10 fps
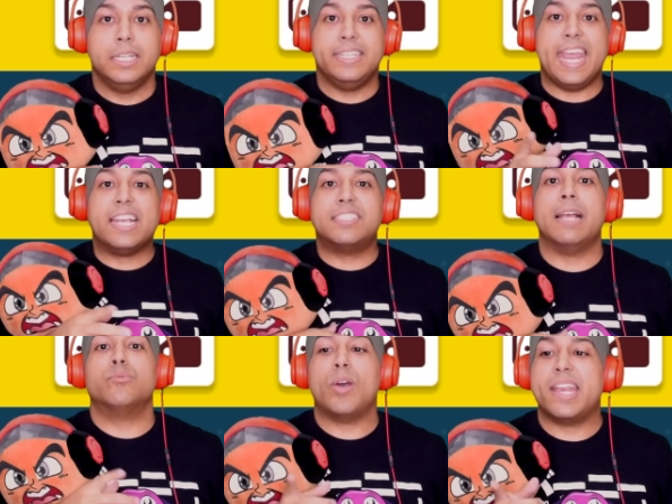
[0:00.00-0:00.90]
Next
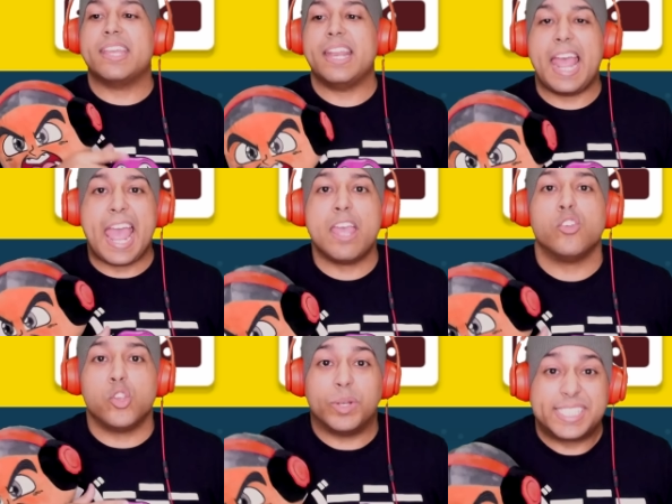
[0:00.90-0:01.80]
time, try to get an A
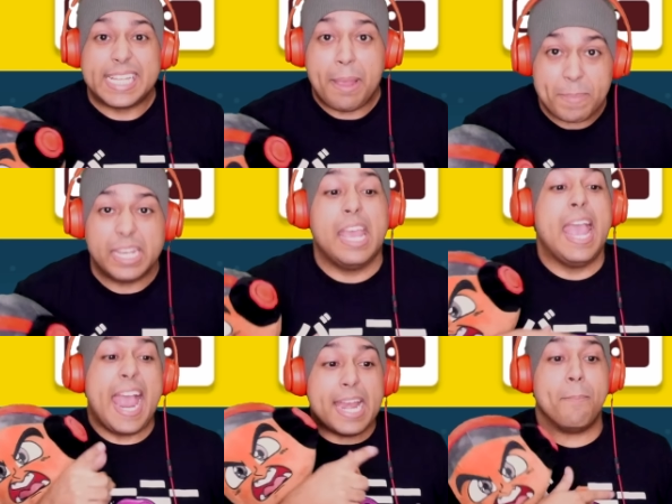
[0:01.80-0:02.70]
on your assignment.
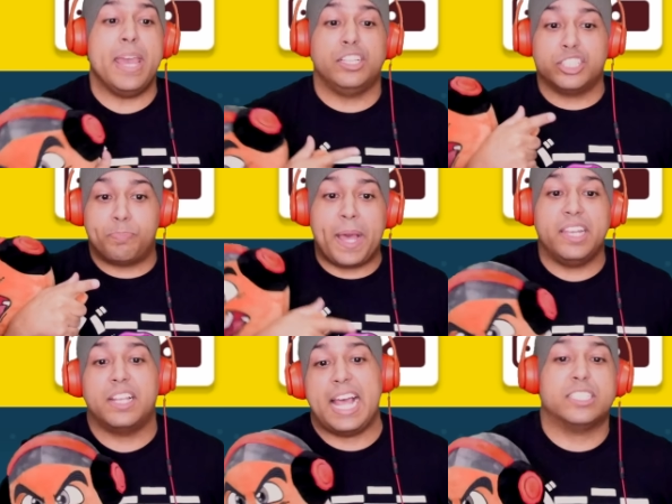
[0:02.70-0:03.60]
And I made it to
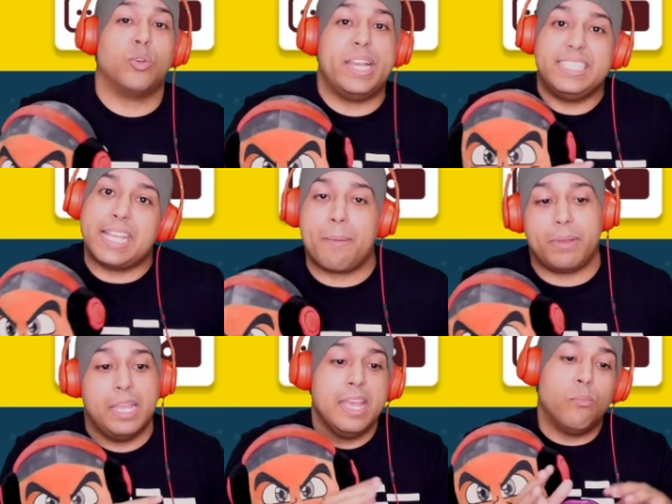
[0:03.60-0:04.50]
spelling class, so anytime,
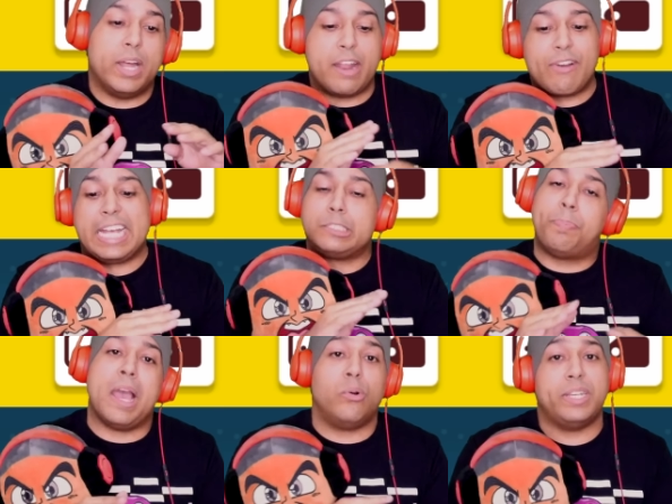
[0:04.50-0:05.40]
whatever I
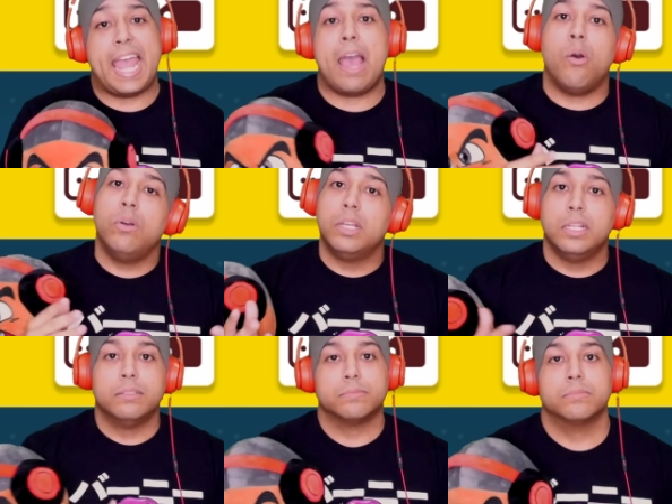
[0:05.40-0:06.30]
spell now,
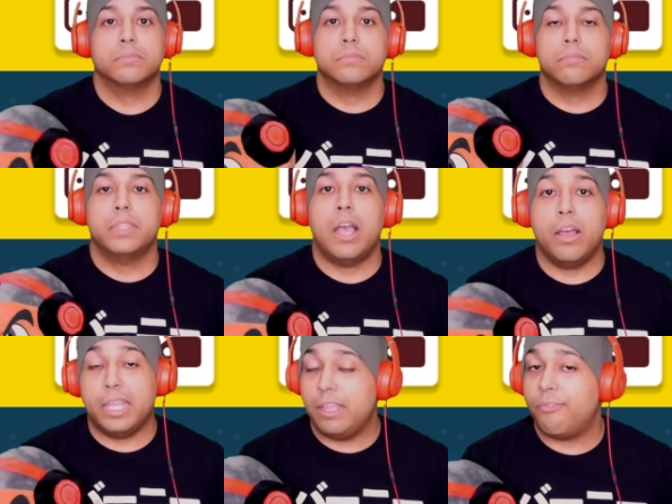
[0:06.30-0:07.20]

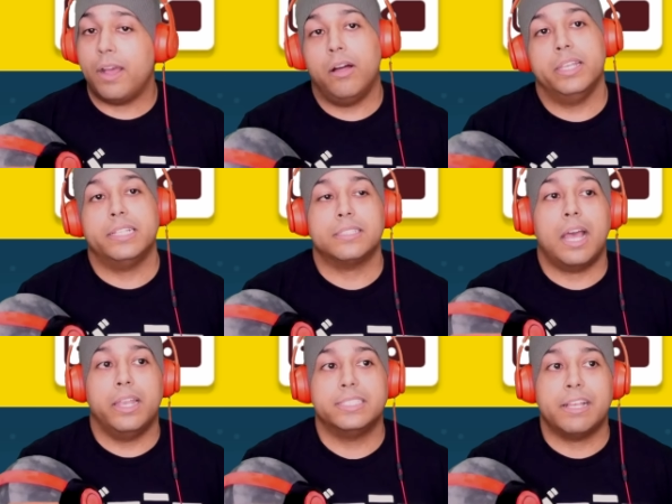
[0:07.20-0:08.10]
if unless
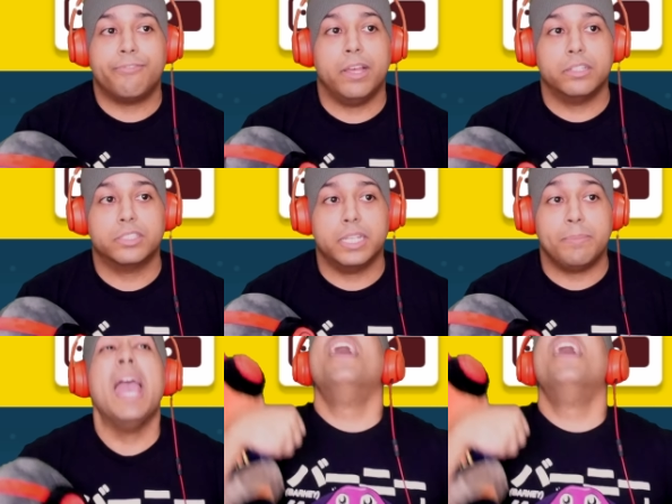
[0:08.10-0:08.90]
unless I fell asleep.